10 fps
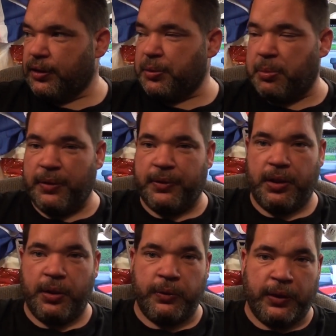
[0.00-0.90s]
There's a bit of
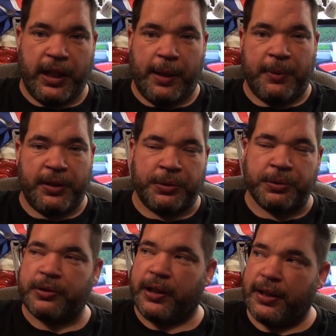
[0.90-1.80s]
an overlap at the
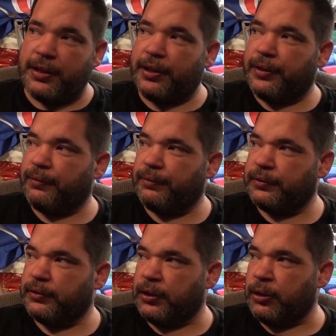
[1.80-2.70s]
door end.
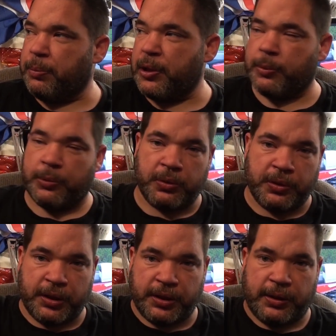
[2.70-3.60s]
You know, the bedroom
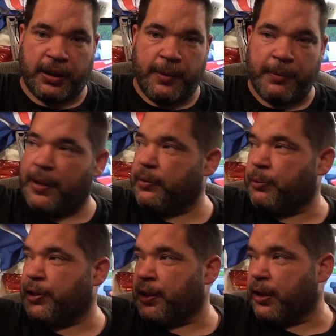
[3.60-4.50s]
door doesn't come level
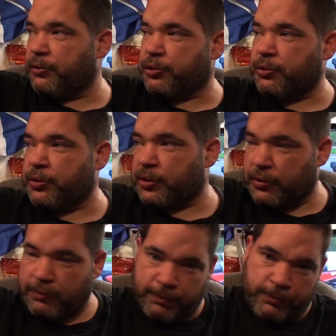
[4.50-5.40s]
with the lounge
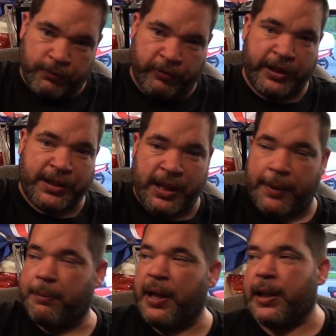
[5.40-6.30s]
doors
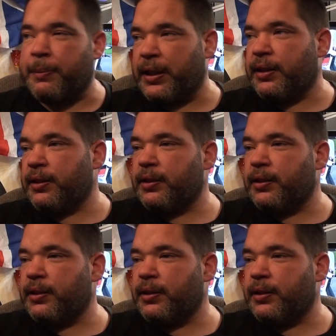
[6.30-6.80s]
reset back a bit.